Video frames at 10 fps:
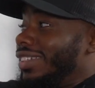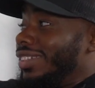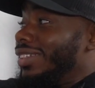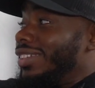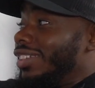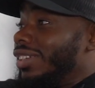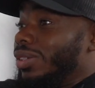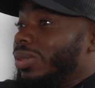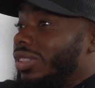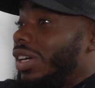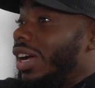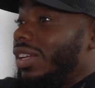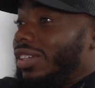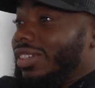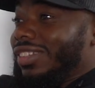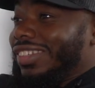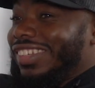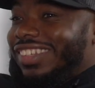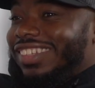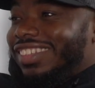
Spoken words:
Yeah, but see, okay, here's the